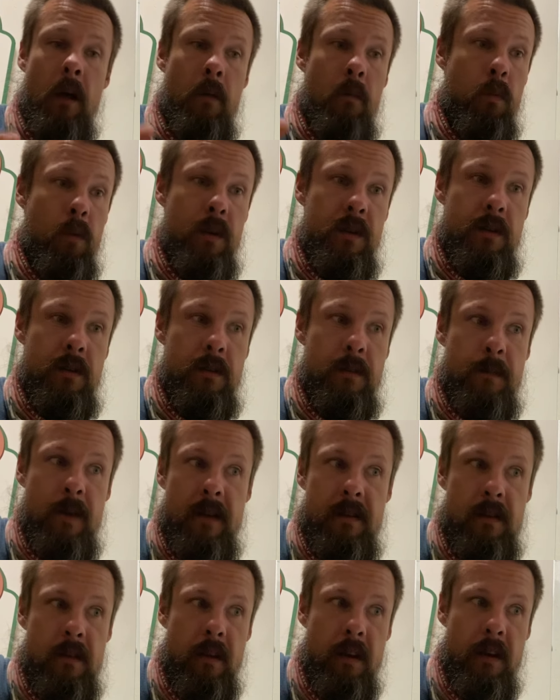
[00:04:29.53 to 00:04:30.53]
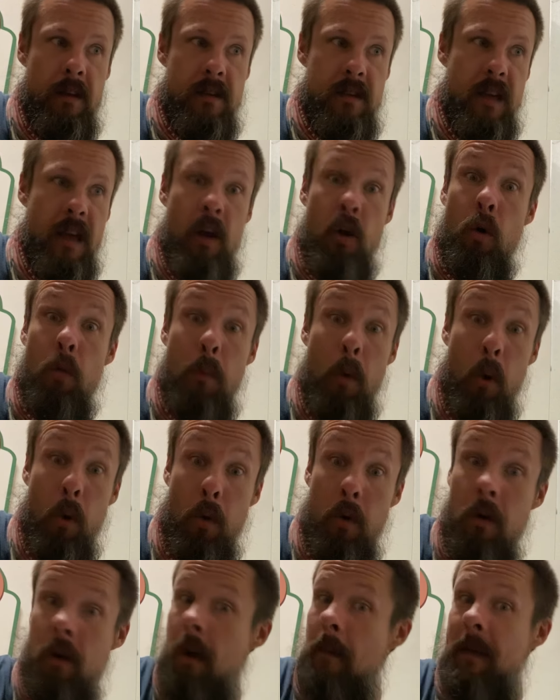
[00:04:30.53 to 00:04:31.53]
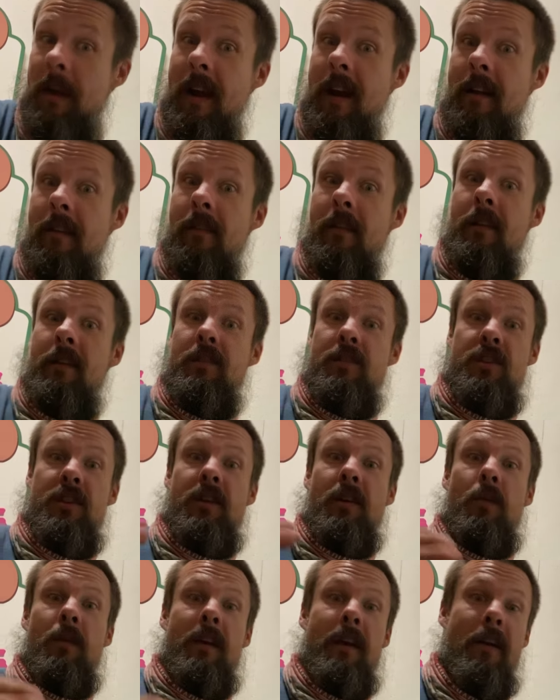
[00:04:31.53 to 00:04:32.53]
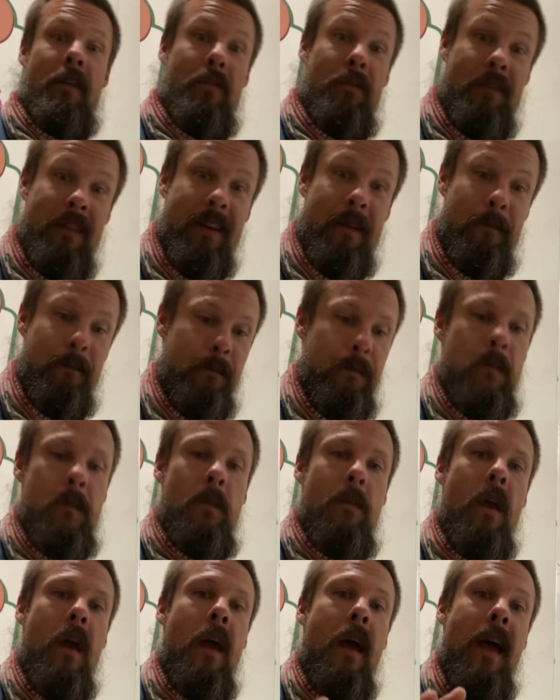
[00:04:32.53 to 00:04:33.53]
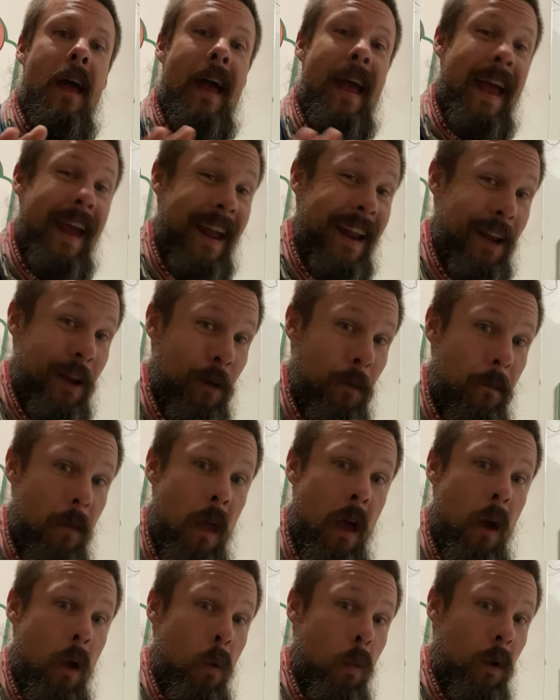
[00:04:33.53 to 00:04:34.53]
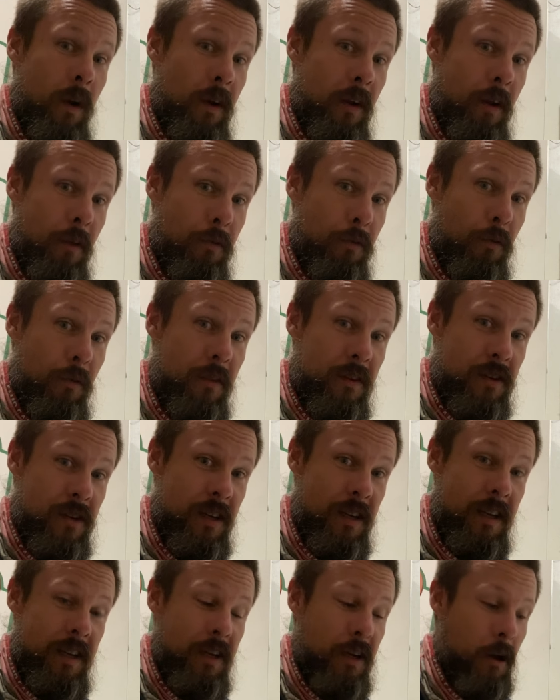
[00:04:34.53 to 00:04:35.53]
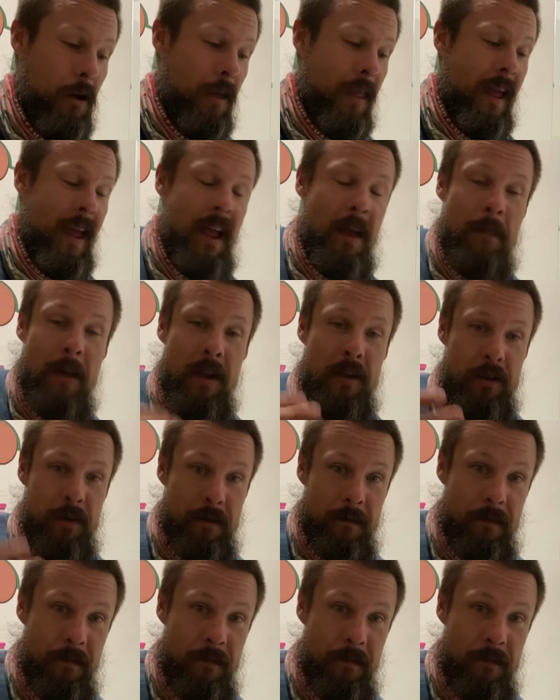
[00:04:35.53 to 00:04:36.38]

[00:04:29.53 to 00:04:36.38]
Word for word: which is basically a scale modal coming out of the G going down to C. Anywho, when you get through the G, you go to the A major.